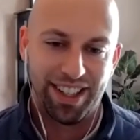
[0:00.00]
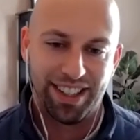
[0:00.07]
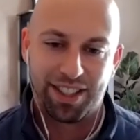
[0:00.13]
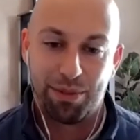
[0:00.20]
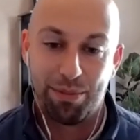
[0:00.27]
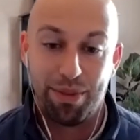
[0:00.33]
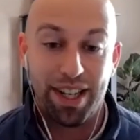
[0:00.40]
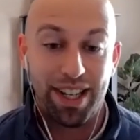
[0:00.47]
And
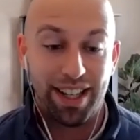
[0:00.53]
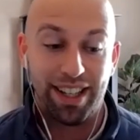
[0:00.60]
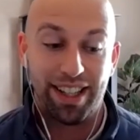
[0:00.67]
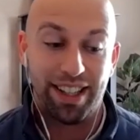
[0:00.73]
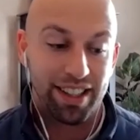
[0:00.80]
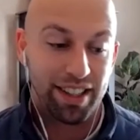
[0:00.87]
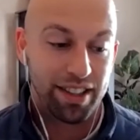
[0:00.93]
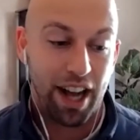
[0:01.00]
to
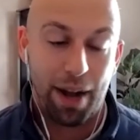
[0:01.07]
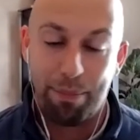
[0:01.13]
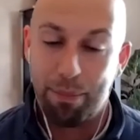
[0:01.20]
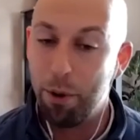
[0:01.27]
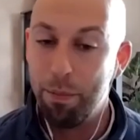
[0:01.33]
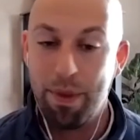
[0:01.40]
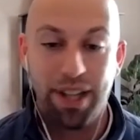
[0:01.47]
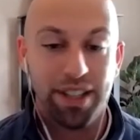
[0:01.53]
me,
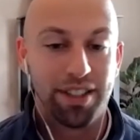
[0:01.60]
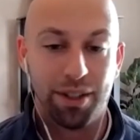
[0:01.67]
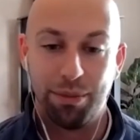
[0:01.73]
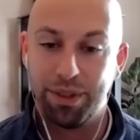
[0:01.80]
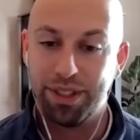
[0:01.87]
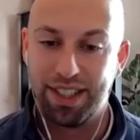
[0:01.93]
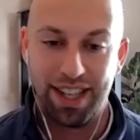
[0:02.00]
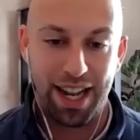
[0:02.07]

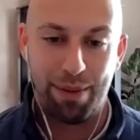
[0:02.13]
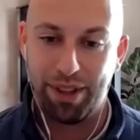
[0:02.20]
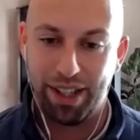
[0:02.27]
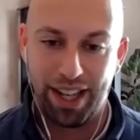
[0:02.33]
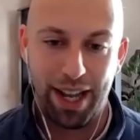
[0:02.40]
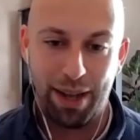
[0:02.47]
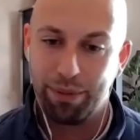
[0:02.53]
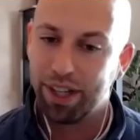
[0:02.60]
momentum is the name of
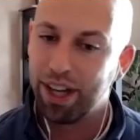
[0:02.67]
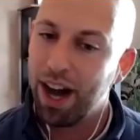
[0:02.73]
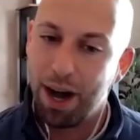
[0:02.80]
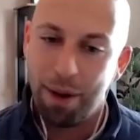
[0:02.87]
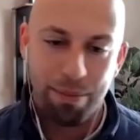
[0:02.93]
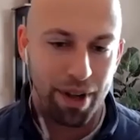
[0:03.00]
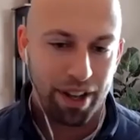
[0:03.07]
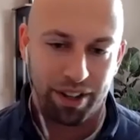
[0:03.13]
the game. The
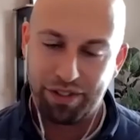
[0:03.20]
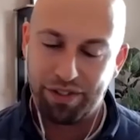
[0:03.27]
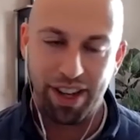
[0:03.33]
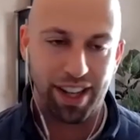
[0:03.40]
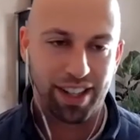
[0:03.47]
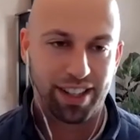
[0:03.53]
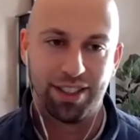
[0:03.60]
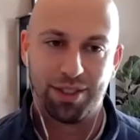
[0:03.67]
compound
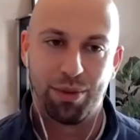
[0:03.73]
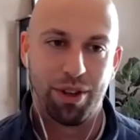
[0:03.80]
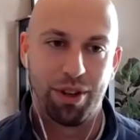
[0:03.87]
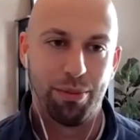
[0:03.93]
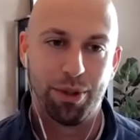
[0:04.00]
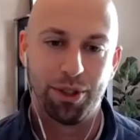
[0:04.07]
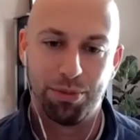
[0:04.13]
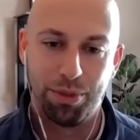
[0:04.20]
effect is one of
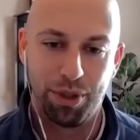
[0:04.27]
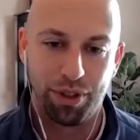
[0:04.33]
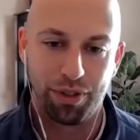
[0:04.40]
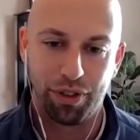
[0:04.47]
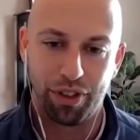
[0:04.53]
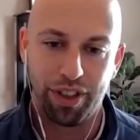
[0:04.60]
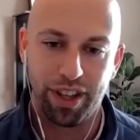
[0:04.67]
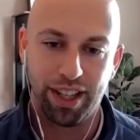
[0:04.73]
the most
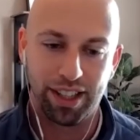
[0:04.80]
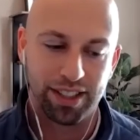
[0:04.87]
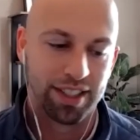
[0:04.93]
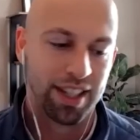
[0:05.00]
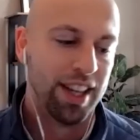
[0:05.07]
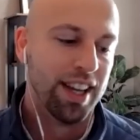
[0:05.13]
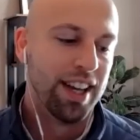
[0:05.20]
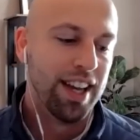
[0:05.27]
beautiful
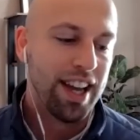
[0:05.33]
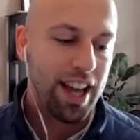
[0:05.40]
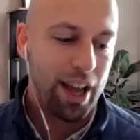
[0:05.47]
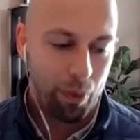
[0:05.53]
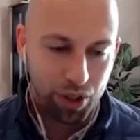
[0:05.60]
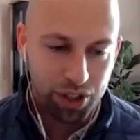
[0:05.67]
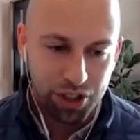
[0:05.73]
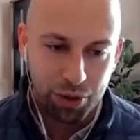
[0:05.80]
things.
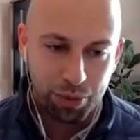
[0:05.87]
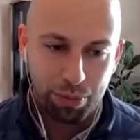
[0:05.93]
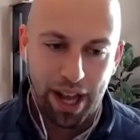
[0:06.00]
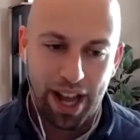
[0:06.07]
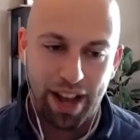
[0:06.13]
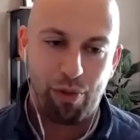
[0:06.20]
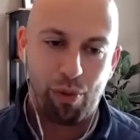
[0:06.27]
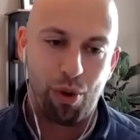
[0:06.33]
And once you
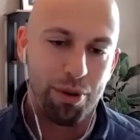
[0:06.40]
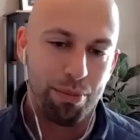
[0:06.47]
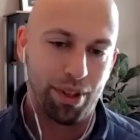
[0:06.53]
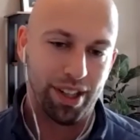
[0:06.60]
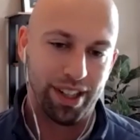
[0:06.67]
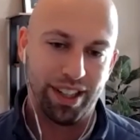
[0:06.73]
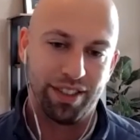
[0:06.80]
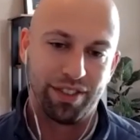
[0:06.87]
have one
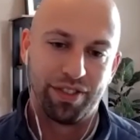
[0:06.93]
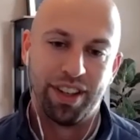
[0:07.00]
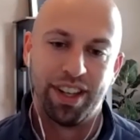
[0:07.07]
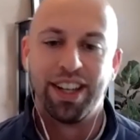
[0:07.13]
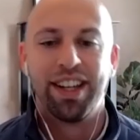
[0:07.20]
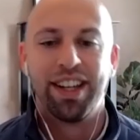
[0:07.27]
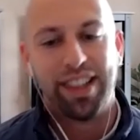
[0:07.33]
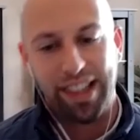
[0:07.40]
belief,
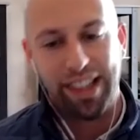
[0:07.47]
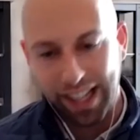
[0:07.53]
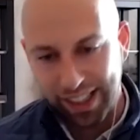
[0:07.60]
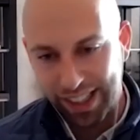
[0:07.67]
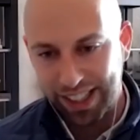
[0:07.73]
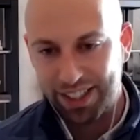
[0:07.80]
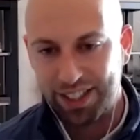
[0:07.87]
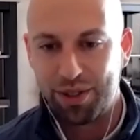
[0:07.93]
that
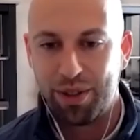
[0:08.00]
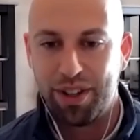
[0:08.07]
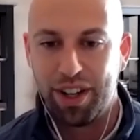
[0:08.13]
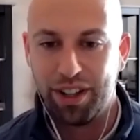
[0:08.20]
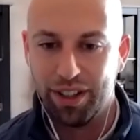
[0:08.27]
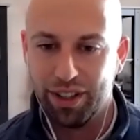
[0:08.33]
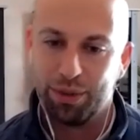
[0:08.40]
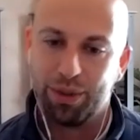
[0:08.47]
leads to
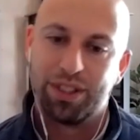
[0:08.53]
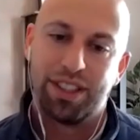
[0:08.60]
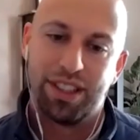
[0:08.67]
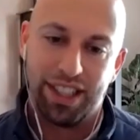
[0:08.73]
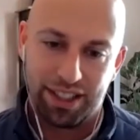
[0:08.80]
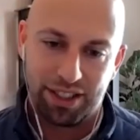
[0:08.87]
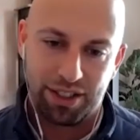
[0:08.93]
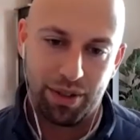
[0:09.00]
another, which
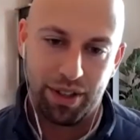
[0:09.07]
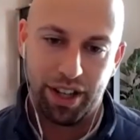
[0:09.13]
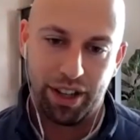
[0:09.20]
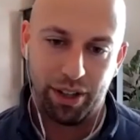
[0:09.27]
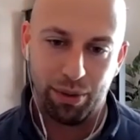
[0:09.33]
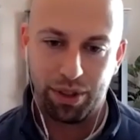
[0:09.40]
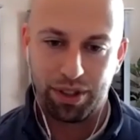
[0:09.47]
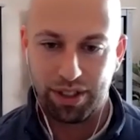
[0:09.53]
leads to
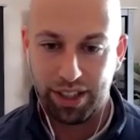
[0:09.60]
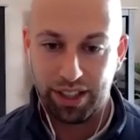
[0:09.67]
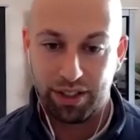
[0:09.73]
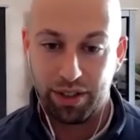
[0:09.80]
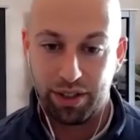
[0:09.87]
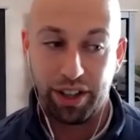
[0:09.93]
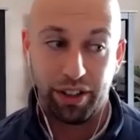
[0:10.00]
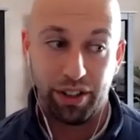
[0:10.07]
another, which
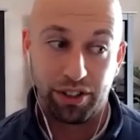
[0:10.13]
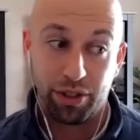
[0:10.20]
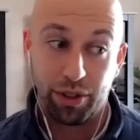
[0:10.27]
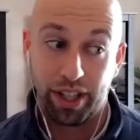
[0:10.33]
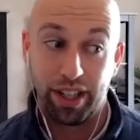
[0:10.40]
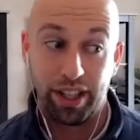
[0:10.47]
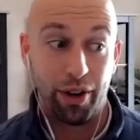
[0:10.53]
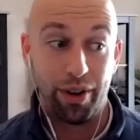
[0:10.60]
leads to another. So
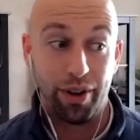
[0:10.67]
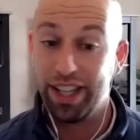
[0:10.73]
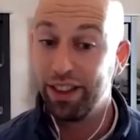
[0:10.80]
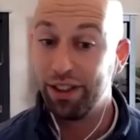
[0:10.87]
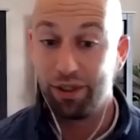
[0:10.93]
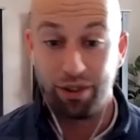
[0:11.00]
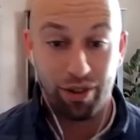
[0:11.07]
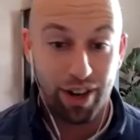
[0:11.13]
it can go in
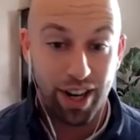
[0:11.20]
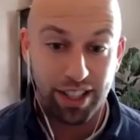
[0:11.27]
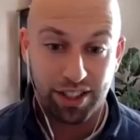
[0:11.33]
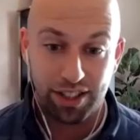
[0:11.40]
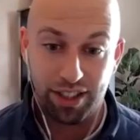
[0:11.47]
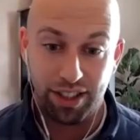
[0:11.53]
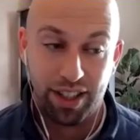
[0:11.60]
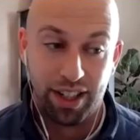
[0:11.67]
either
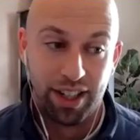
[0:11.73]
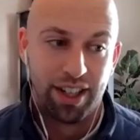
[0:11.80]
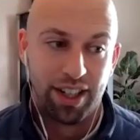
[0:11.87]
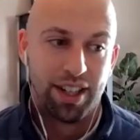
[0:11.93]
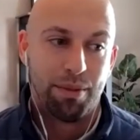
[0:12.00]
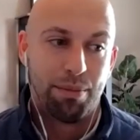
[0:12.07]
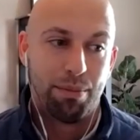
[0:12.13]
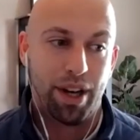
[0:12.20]
direction,
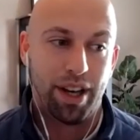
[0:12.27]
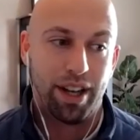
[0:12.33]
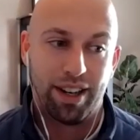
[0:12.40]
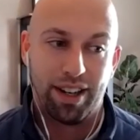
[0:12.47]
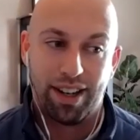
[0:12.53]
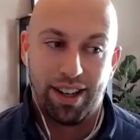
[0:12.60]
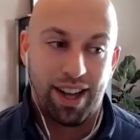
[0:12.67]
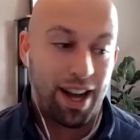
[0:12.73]
but yeah.
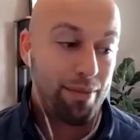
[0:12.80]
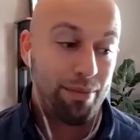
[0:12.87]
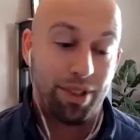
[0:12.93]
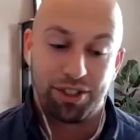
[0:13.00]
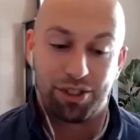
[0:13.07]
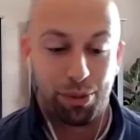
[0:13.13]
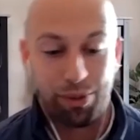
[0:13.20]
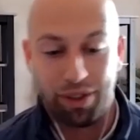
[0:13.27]
I'm
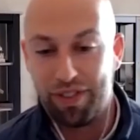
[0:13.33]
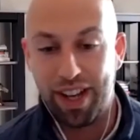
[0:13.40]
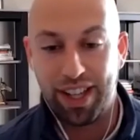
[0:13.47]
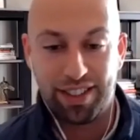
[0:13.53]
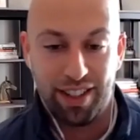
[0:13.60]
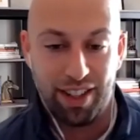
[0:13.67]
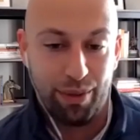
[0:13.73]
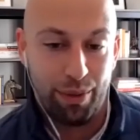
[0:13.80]
extremely
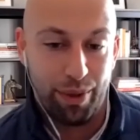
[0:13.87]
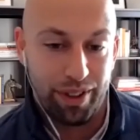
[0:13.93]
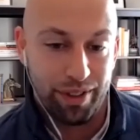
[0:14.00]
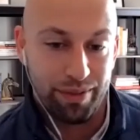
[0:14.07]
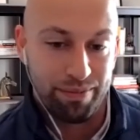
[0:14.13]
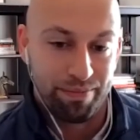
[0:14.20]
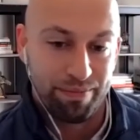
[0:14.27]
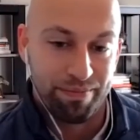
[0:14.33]
fascinated with it.